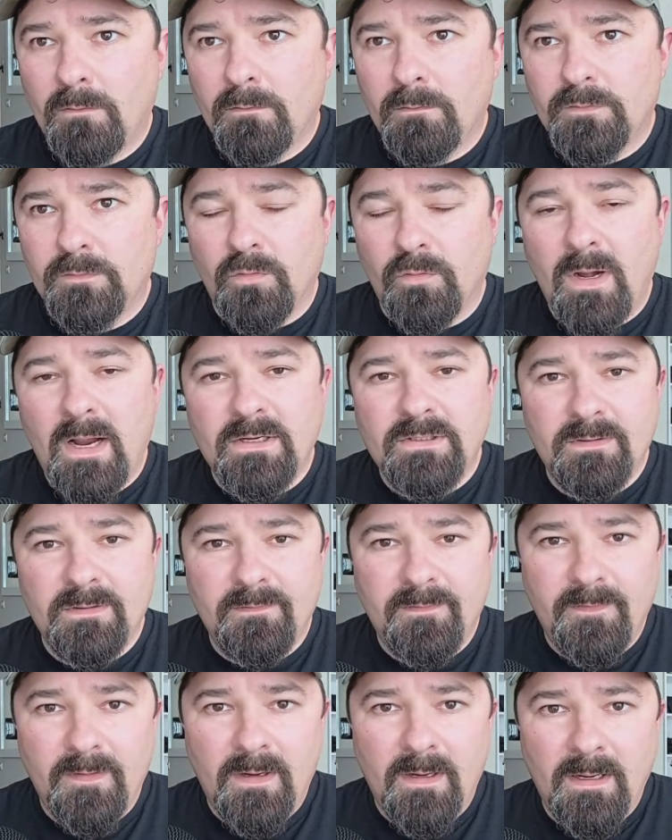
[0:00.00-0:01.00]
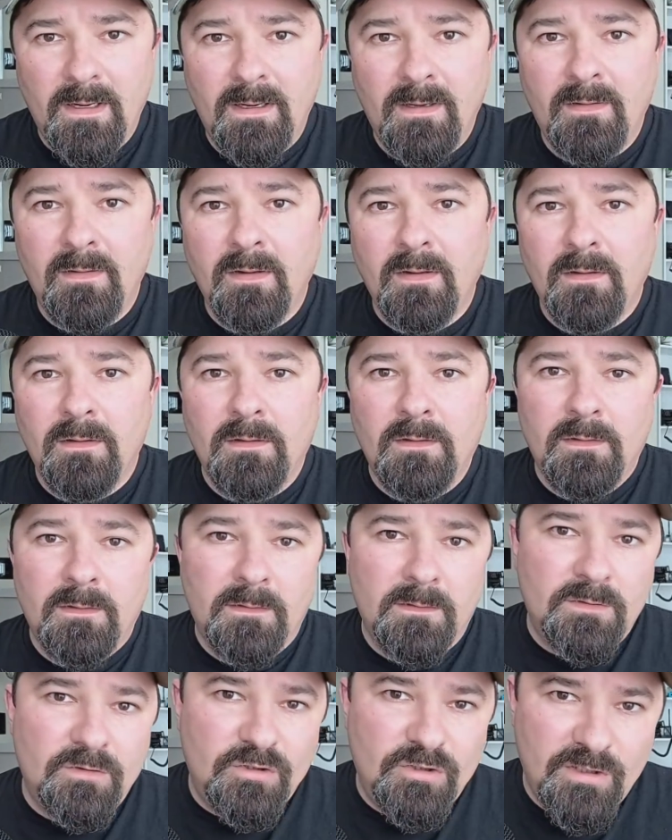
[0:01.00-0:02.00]
direction find,
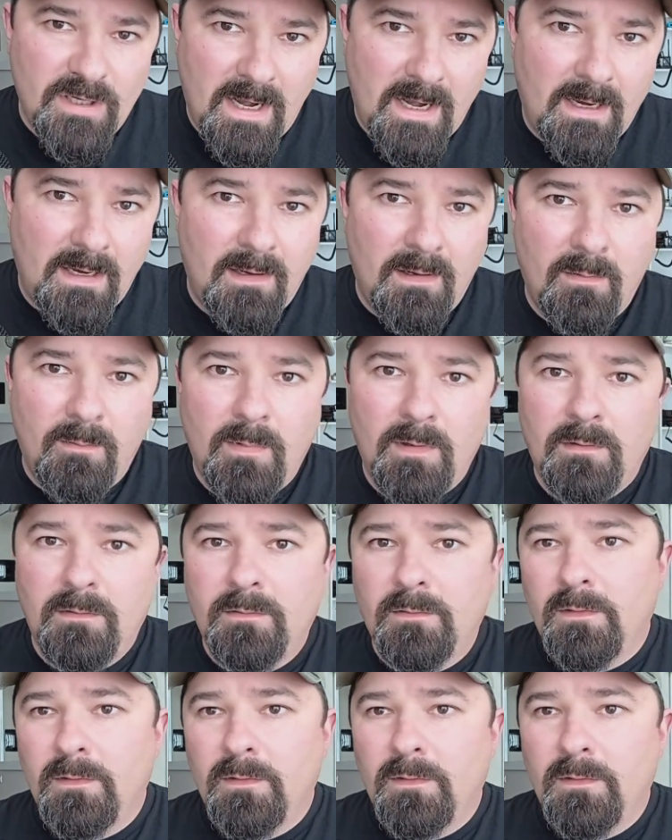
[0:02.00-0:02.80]
jam,